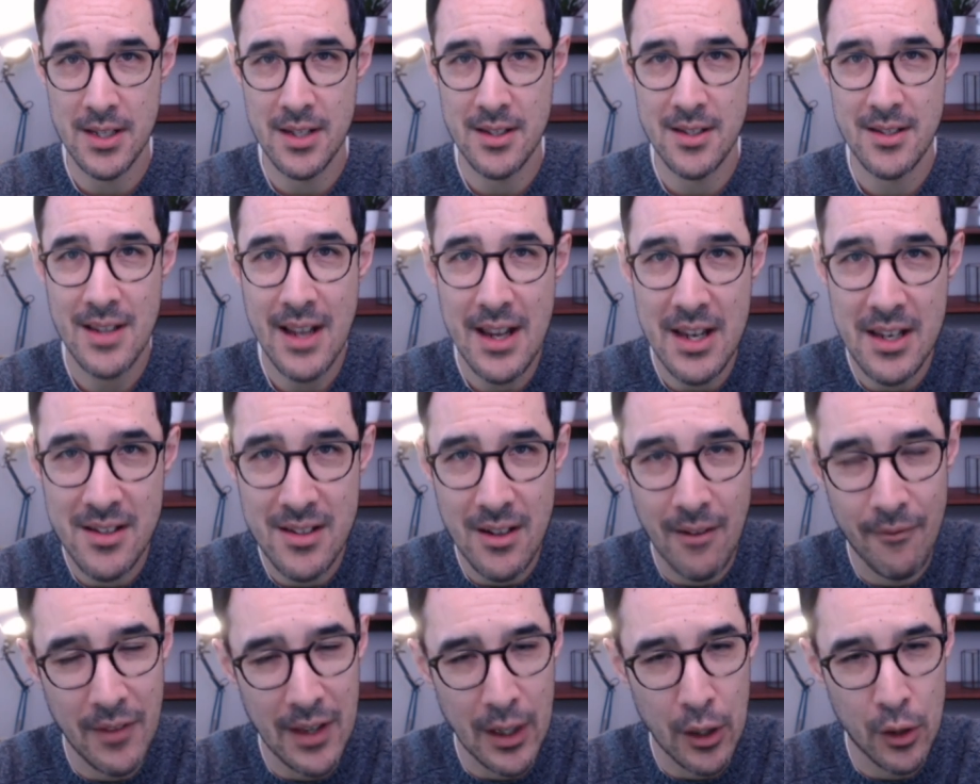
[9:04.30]
to say
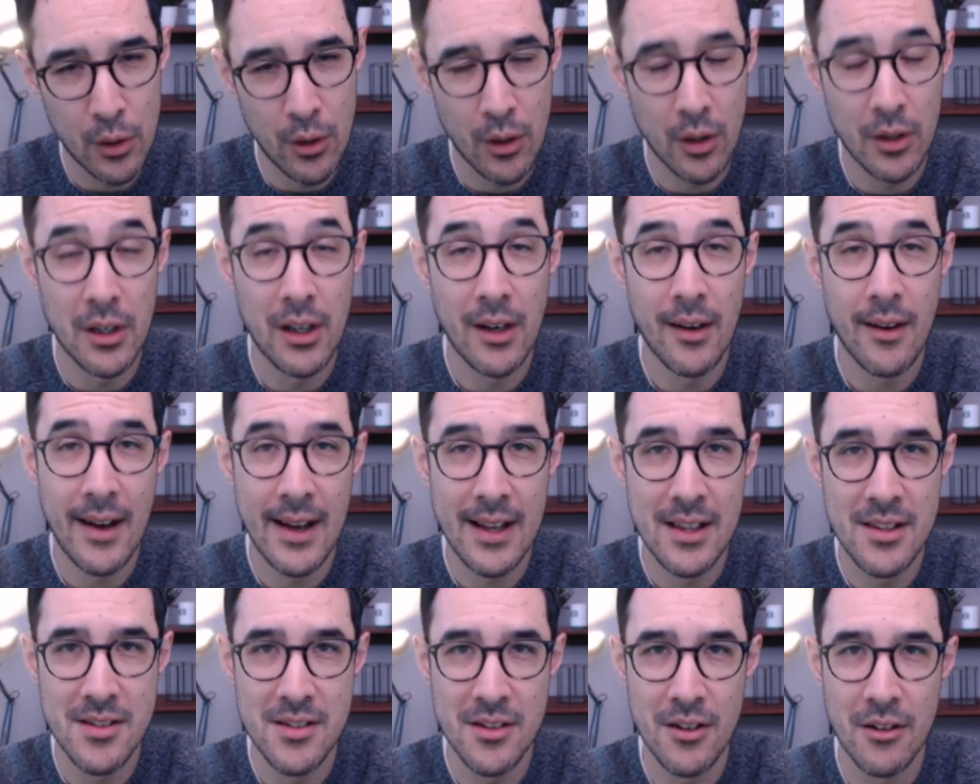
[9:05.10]
something along the
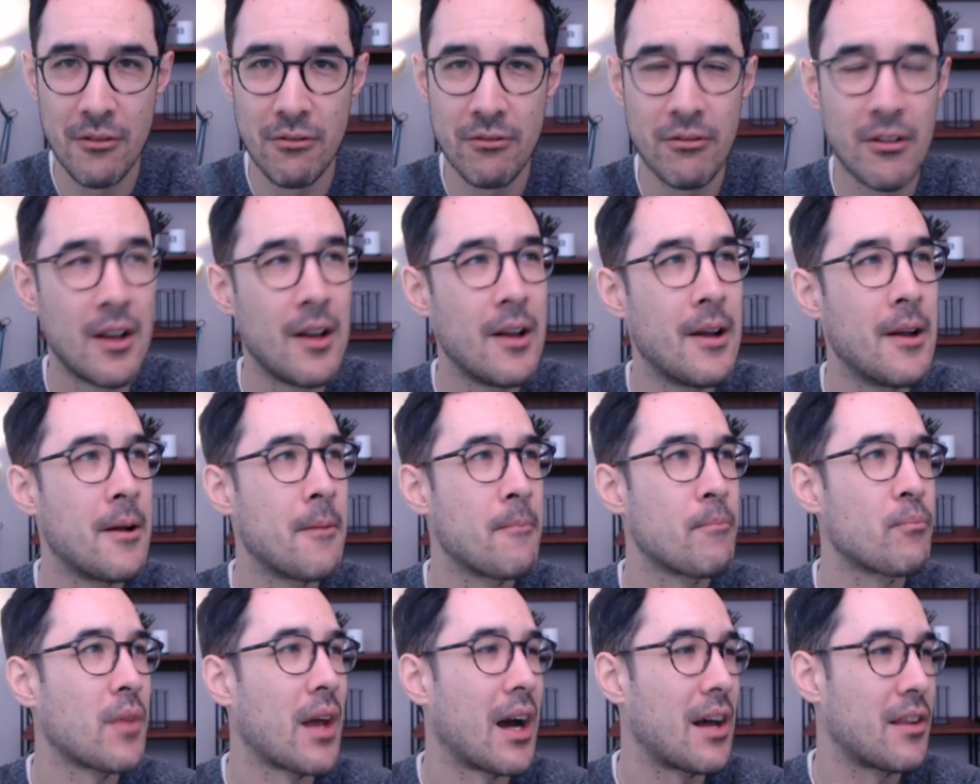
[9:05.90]
lines of,
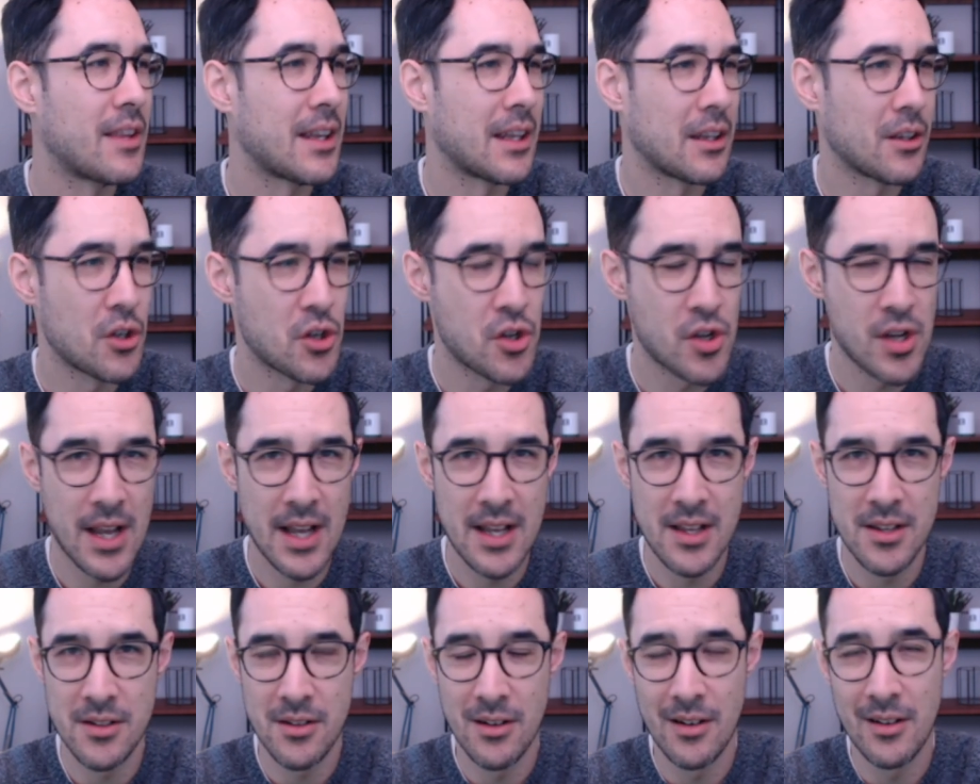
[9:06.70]
I think the
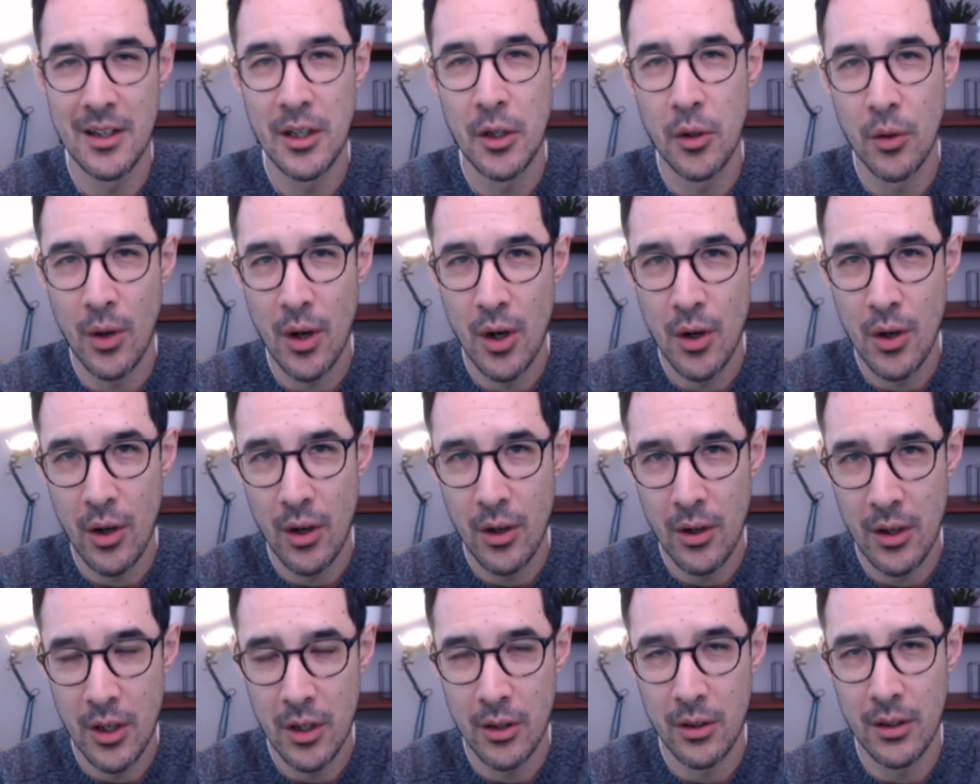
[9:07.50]
shares are a little a
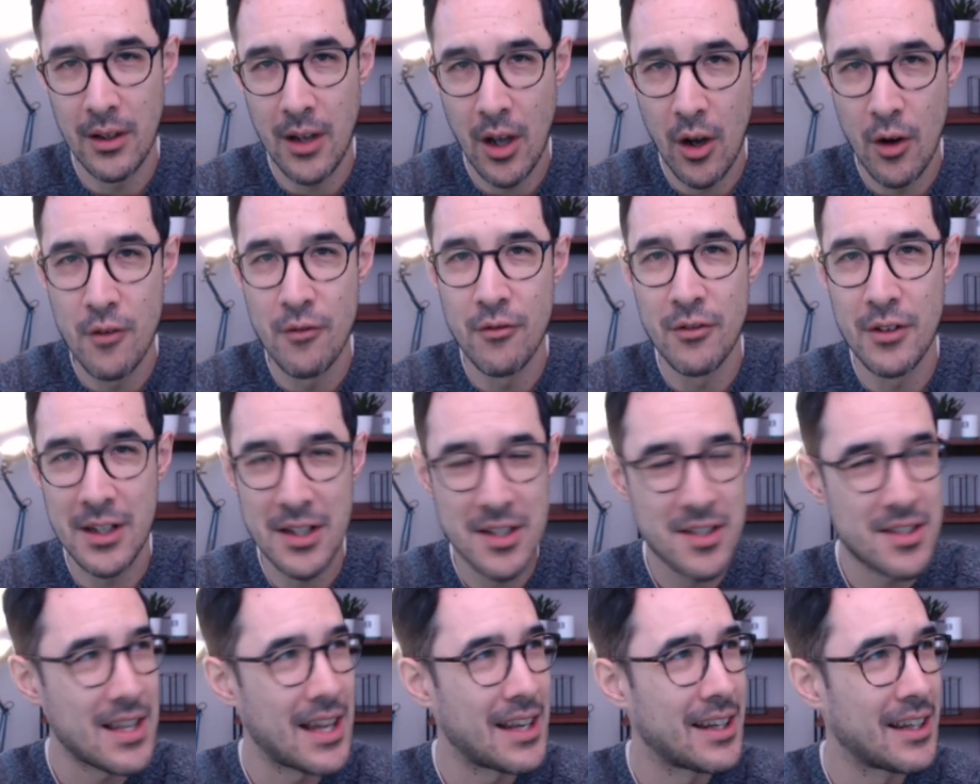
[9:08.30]
little
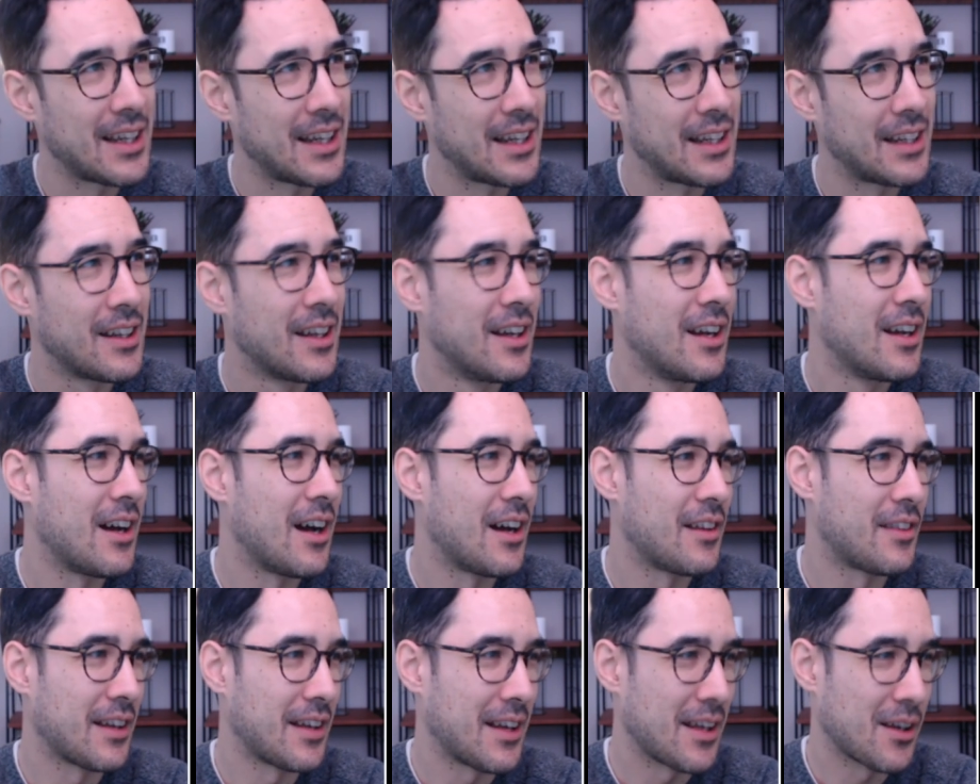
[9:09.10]
overextended.
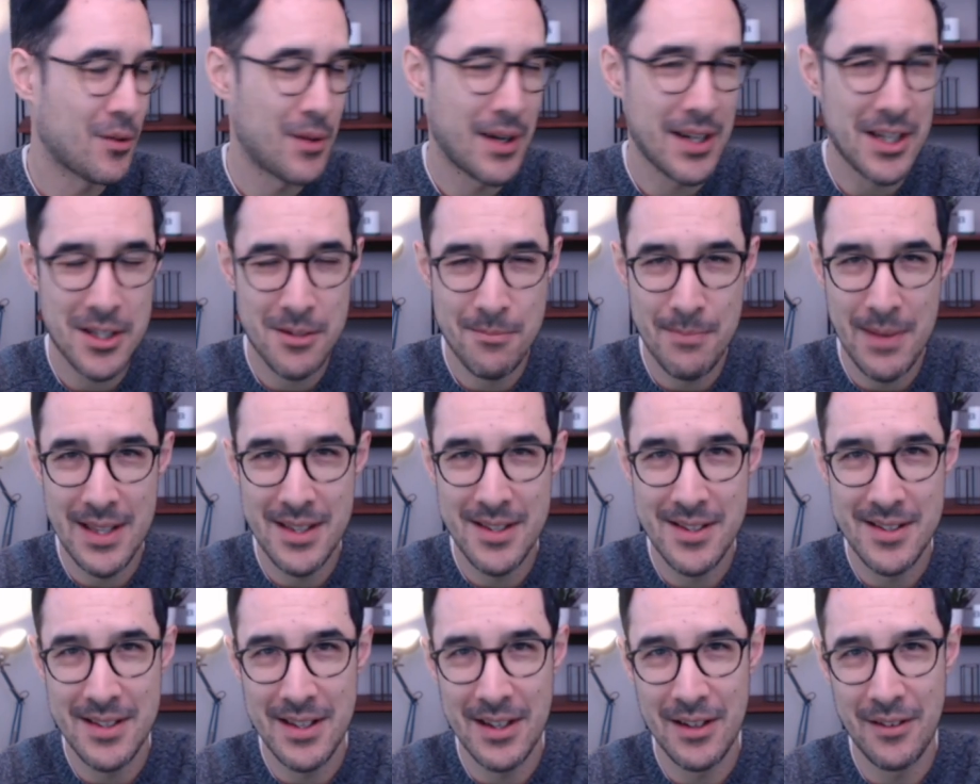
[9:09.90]
I think they're quite
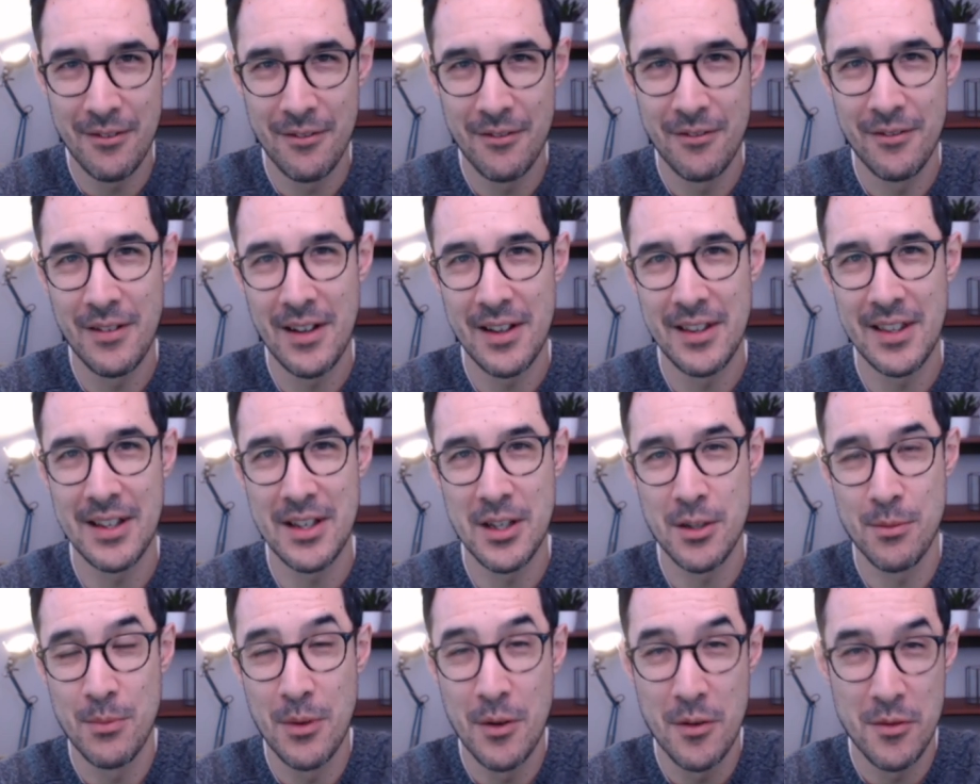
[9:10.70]
expensive. I think
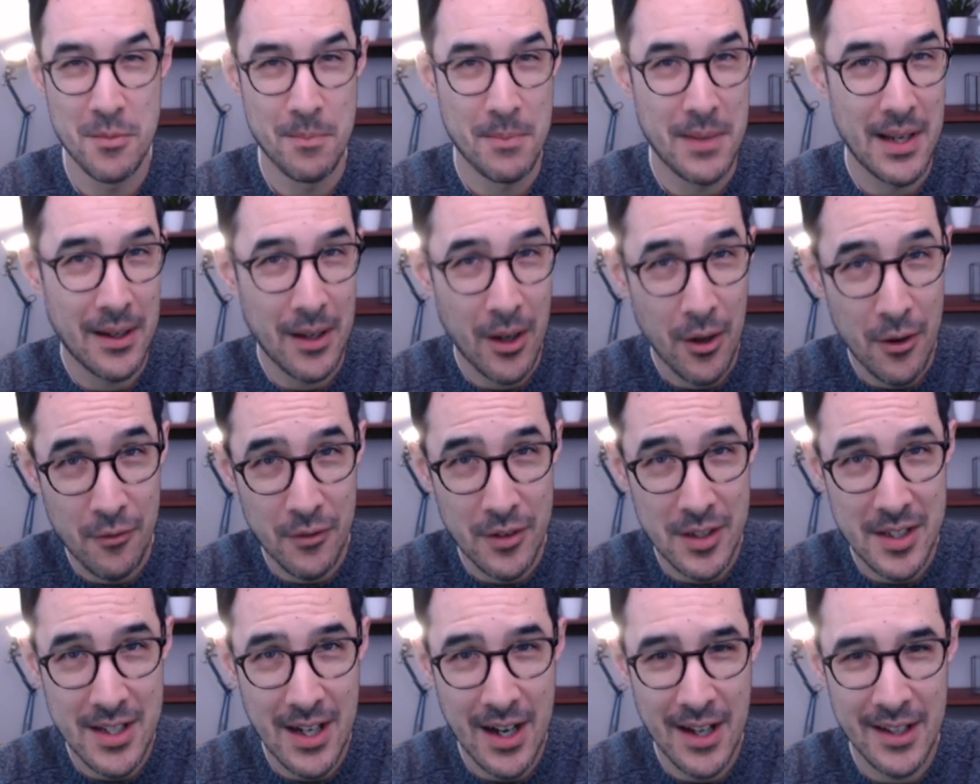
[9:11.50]
this move's a bit
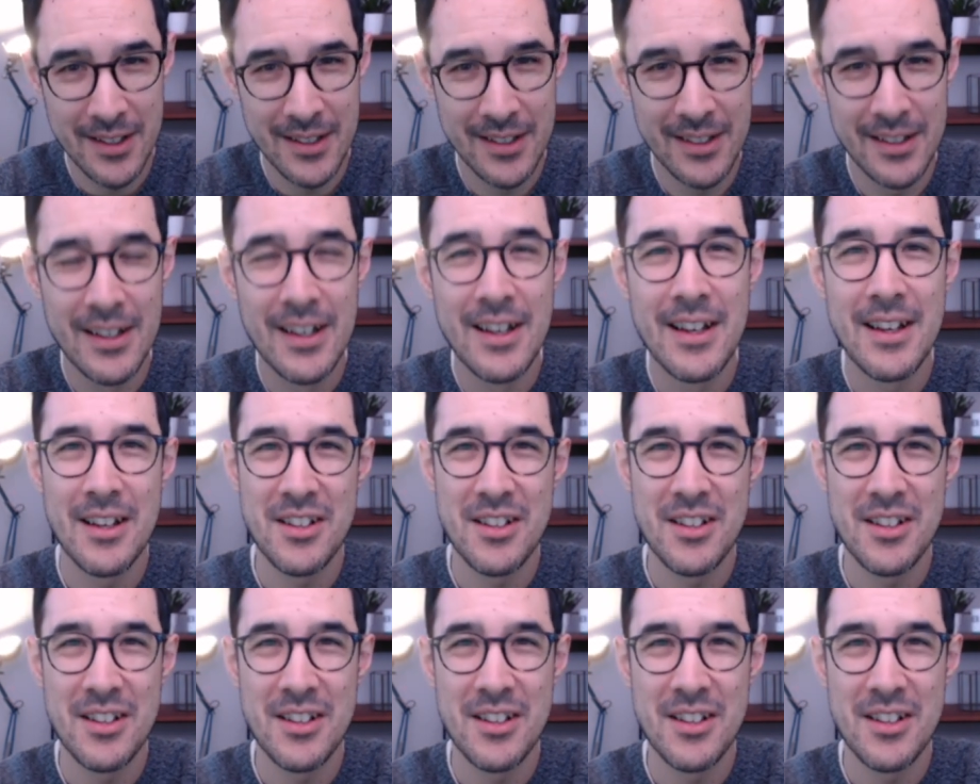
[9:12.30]
overdone.